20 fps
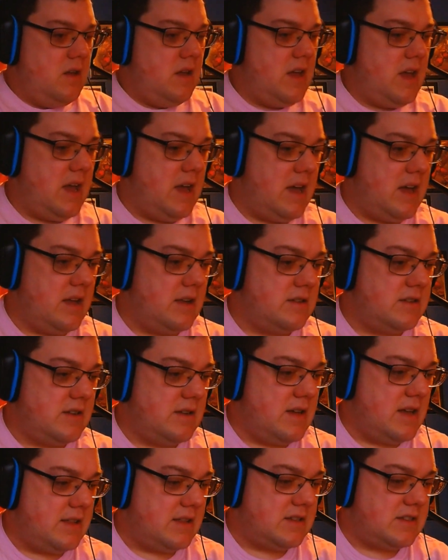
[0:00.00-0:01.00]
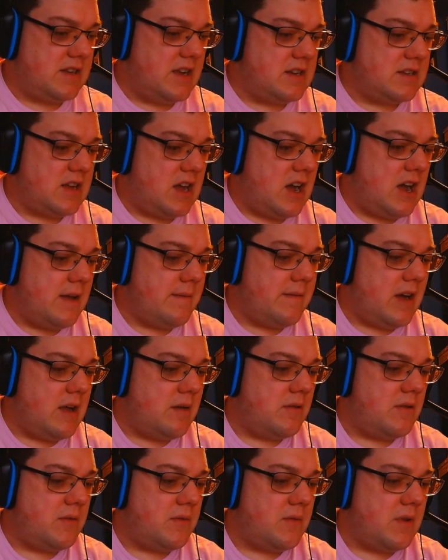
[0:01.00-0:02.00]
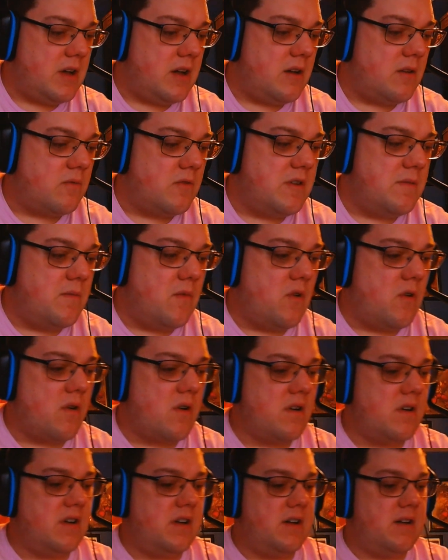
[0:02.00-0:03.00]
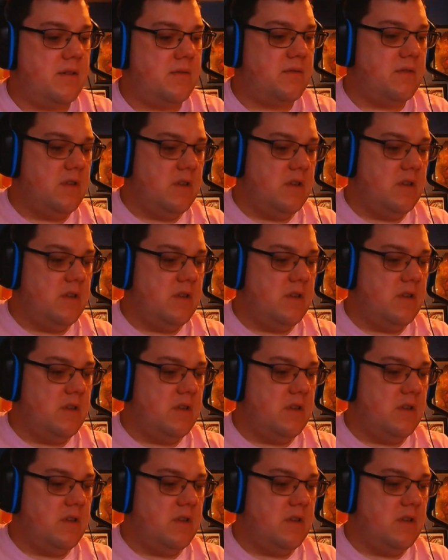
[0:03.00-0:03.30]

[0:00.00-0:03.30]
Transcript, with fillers: And at the same time, I will read more of